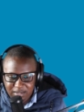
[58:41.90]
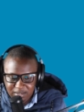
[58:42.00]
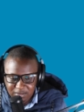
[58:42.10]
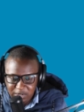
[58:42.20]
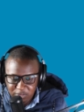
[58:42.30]

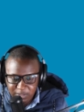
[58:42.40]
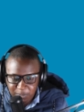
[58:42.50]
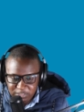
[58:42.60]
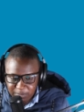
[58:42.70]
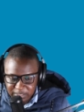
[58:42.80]
One of the
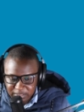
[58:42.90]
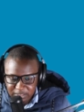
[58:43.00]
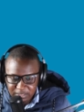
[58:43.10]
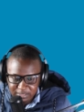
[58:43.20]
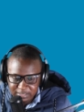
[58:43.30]

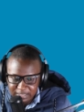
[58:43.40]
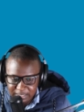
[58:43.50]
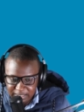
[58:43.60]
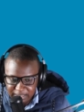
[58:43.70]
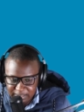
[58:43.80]
possibility
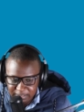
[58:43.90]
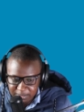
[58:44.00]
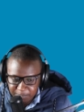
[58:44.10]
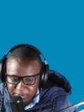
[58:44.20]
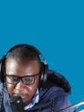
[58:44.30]
that
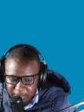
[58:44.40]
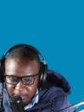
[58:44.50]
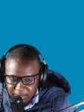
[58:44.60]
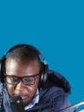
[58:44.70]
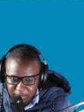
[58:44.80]

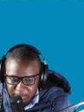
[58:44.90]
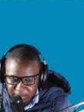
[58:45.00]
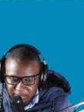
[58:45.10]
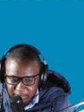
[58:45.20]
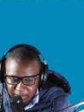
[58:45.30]

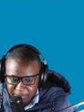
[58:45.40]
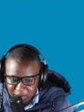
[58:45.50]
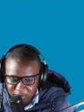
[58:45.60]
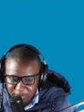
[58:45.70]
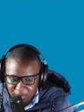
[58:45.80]
that the
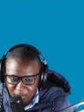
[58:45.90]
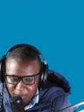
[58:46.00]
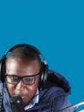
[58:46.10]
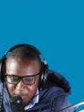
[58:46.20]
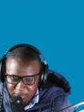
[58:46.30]
balloon
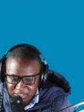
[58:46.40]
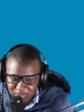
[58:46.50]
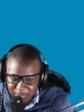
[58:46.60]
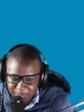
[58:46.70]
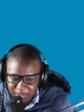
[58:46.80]
or
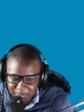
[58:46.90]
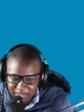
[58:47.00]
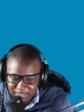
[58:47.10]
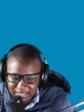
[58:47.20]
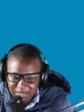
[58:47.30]
residual
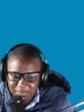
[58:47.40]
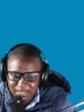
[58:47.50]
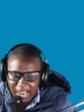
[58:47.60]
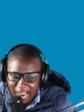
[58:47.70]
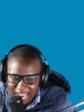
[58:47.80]
payment can be
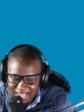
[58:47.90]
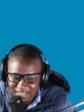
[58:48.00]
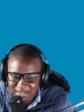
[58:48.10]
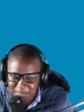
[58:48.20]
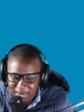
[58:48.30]
higher
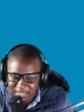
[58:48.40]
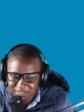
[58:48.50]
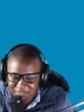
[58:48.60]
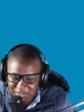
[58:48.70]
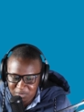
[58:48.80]
than the market
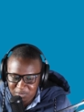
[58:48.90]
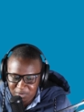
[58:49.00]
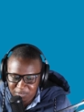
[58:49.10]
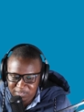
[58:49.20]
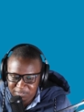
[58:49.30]
value
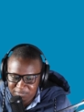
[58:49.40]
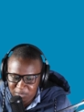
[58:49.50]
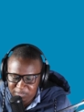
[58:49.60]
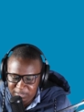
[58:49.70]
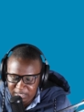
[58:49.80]
of the
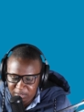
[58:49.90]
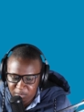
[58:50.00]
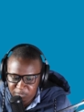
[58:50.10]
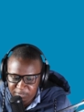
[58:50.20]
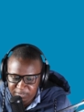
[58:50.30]

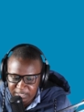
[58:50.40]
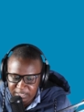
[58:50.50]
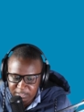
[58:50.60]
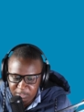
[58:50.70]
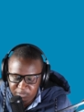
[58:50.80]
vehicle
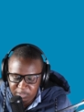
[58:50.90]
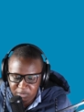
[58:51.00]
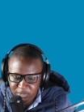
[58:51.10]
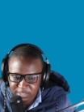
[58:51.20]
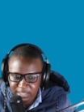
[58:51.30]
at the end of the
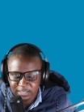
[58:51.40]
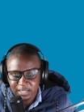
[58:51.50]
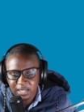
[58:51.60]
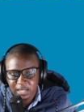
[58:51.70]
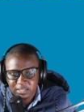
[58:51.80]
contract.
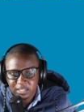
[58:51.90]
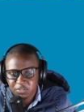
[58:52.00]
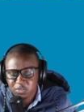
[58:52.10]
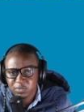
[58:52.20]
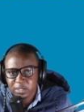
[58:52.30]
So if
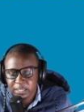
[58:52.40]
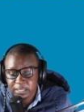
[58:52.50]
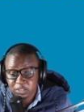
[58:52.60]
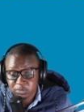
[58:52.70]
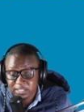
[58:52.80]
you
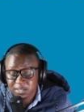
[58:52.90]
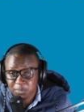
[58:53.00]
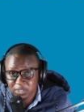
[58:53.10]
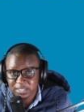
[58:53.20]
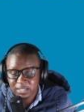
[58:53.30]
that's why it's
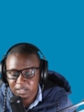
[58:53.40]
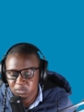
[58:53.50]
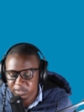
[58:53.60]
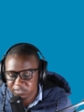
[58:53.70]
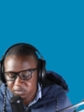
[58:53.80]
important that
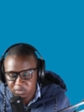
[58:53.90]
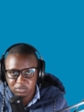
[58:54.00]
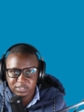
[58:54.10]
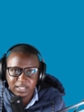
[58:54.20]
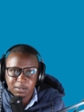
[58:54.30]
even if when you
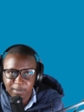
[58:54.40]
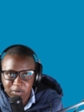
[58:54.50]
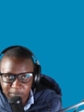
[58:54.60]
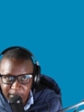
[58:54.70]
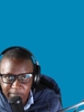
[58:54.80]
take a
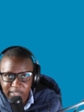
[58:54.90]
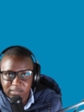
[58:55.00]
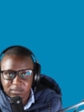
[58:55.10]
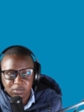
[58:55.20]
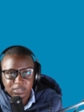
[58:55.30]
balloon payment,
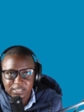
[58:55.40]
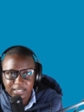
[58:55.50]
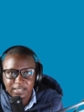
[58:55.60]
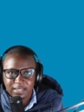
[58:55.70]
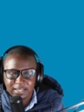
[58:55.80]
don't
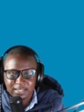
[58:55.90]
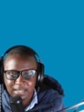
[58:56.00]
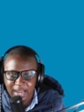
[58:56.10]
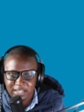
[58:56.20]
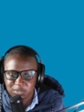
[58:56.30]
take it as
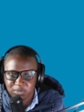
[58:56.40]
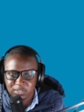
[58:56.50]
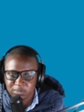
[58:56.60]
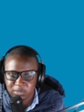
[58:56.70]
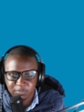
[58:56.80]
high as
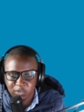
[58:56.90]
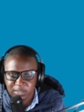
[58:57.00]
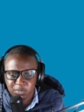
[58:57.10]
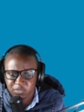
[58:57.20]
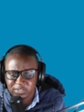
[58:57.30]
possible. For
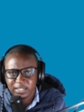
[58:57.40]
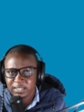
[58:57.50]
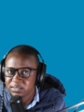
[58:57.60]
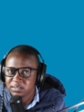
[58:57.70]
example, if you take it